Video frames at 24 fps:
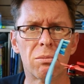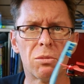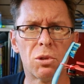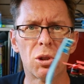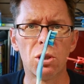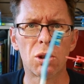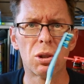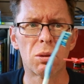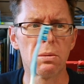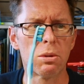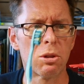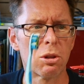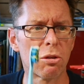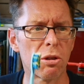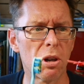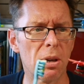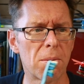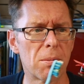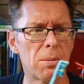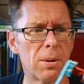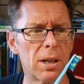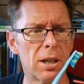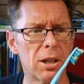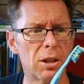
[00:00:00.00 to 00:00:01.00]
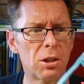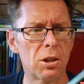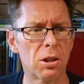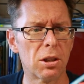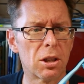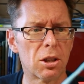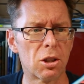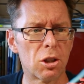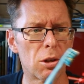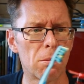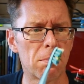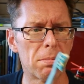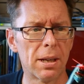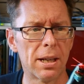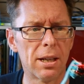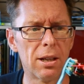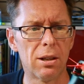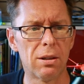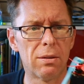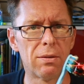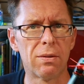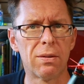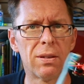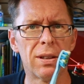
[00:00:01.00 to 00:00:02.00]
Just scrape away, I took the top plate
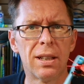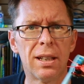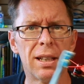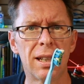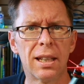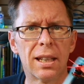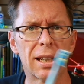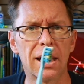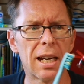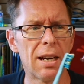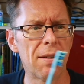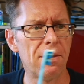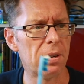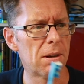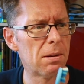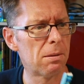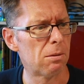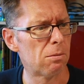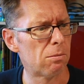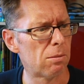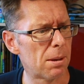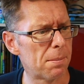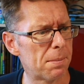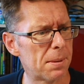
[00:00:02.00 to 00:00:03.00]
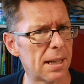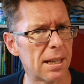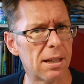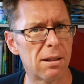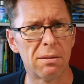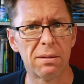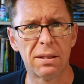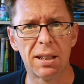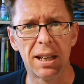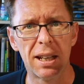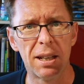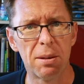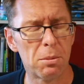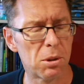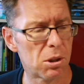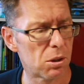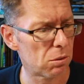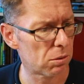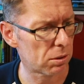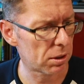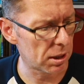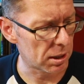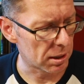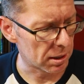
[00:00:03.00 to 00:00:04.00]
off, gave it a rub down and it was
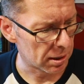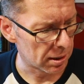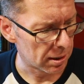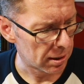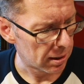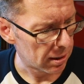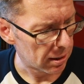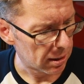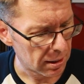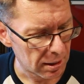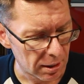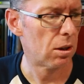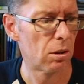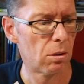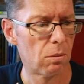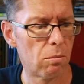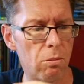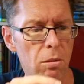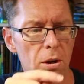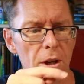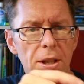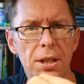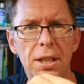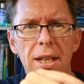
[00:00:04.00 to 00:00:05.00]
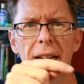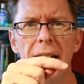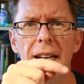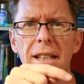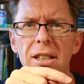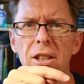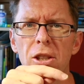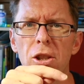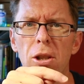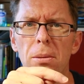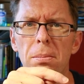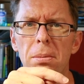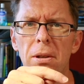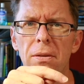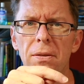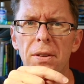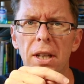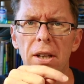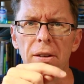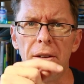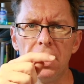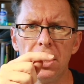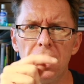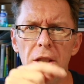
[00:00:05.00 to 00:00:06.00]
all good. Whilst I had the top off
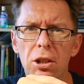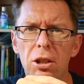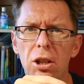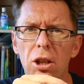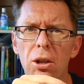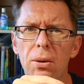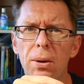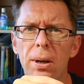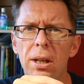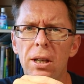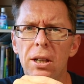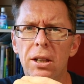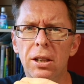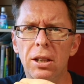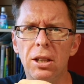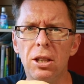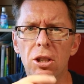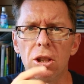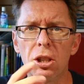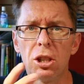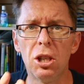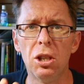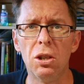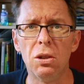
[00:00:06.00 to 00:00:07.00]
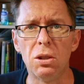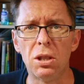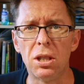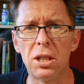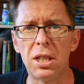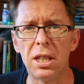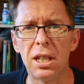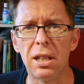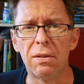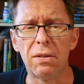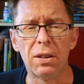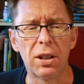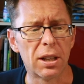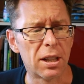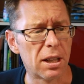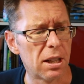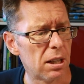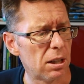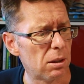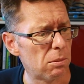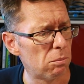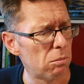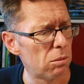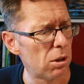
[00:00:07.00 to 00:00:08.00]
though, I took a quick look at the skew to see if I
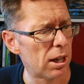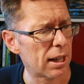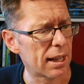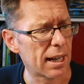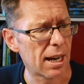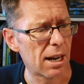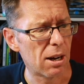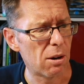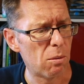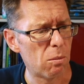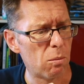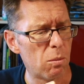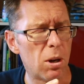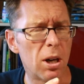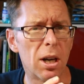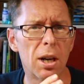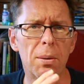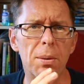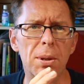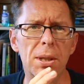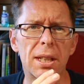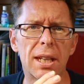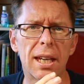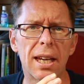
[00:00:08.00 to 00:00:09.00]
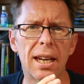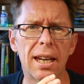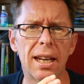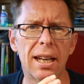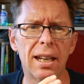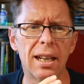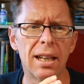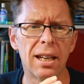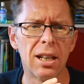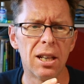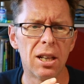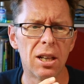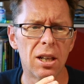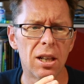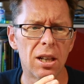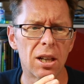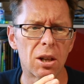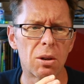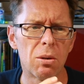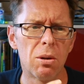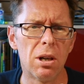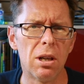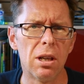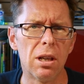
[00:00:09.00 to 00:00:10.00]
could work out why I was getting
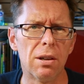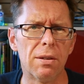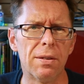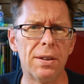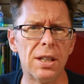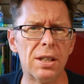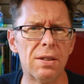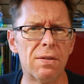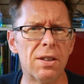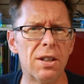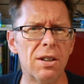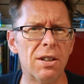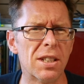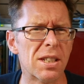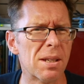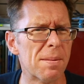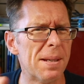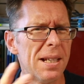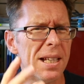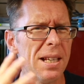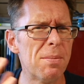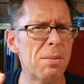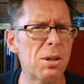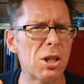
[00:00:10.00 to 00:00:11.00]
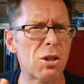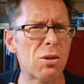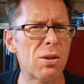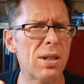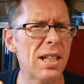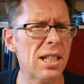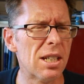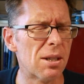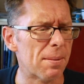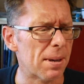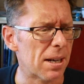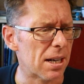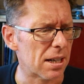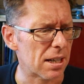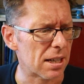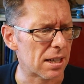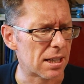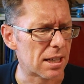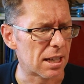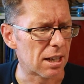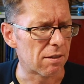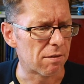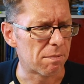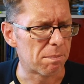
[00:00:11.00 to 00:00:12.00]
quite a lot of interference. I mean, there were trees around and
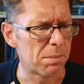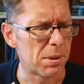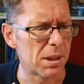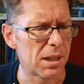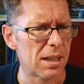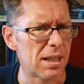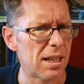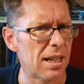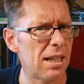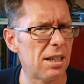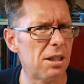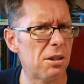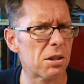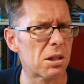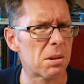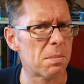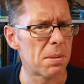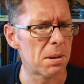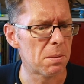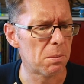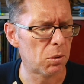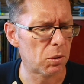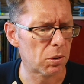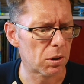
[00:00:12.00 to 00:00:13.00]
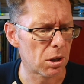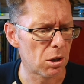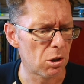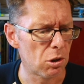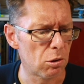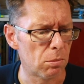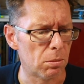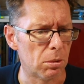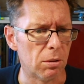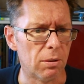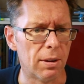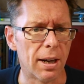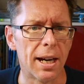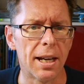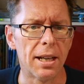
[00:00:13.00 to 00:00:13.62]
stuff, but it looked a bit more than normal.